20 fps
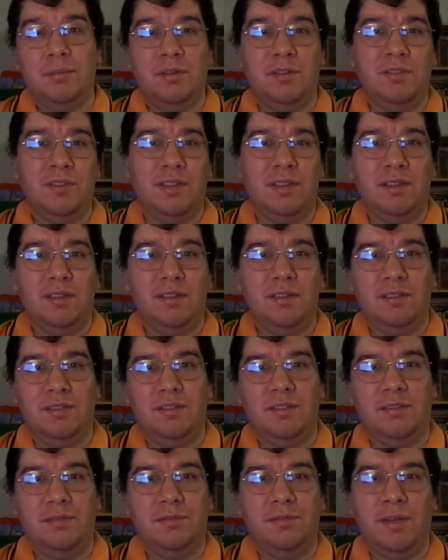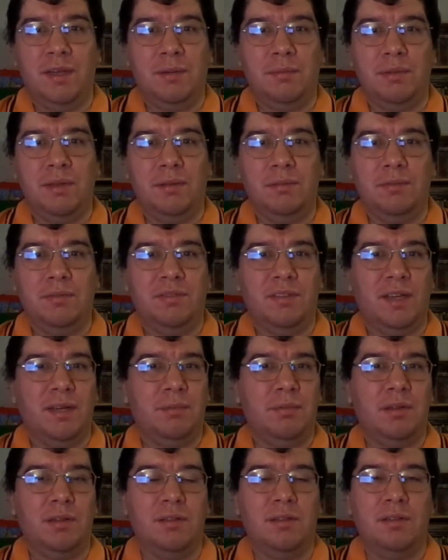mostly because his family was
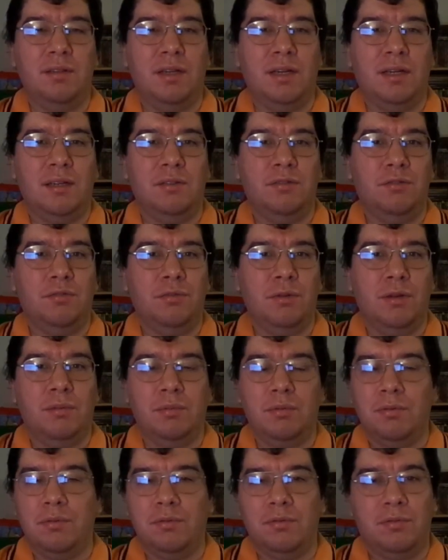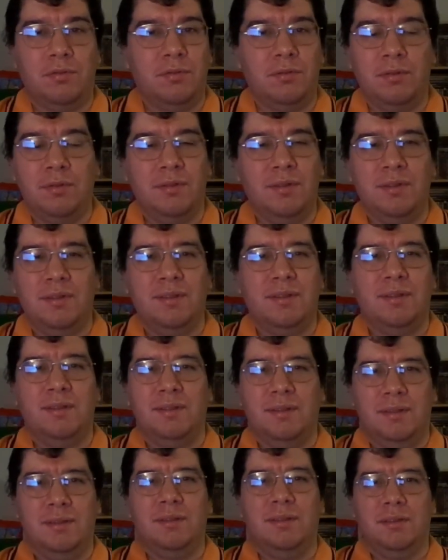having a lot of troubles
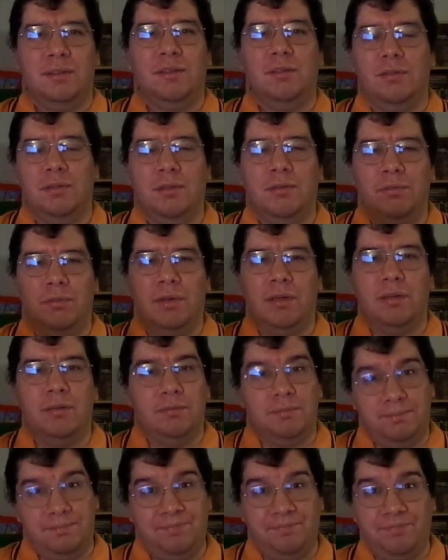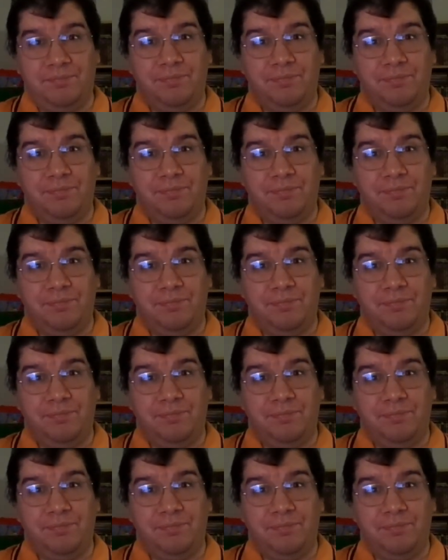going around.